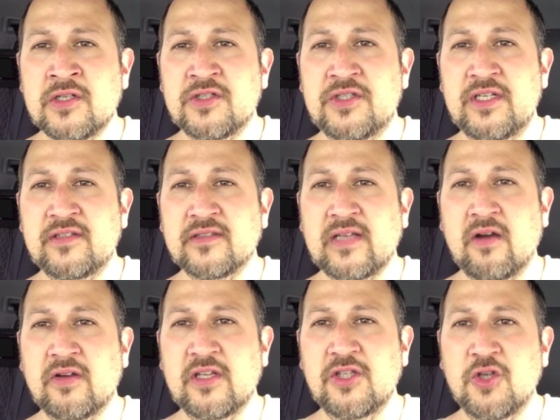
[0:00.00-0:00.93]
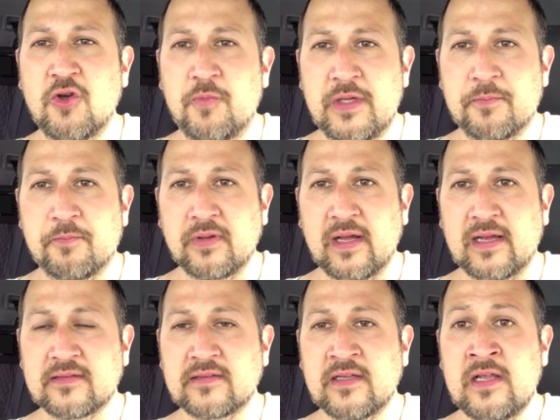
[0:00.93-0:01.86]
Jesus, how can you be
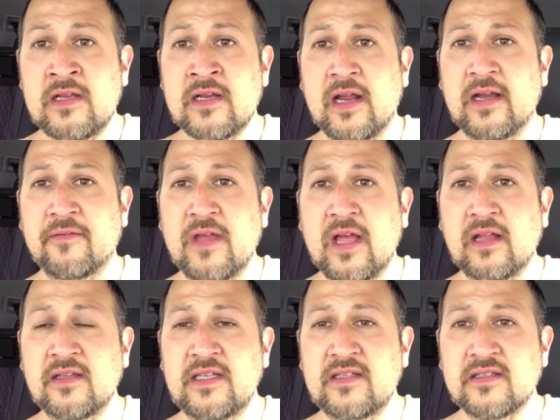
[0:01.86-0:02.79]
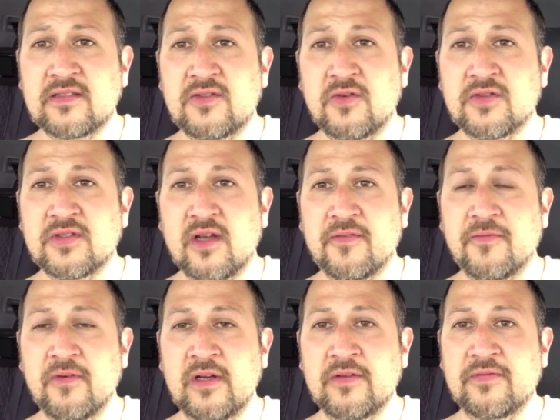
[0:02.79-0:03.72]
blessed? And if that leads us to
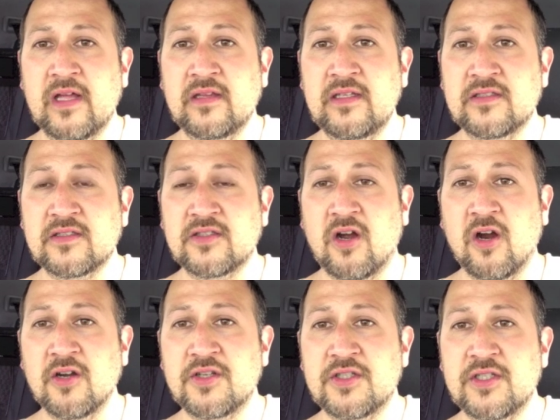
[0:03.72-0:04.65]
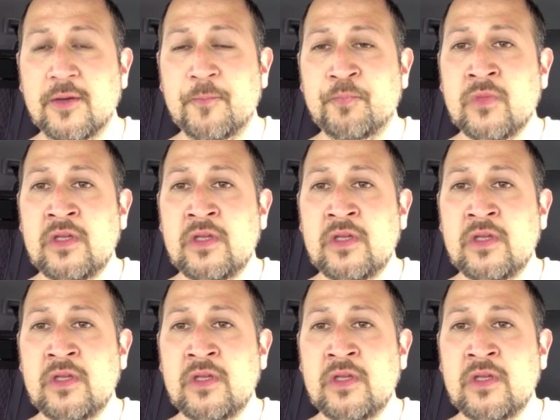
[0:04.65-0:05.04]
suffering, if that leads us to hardship,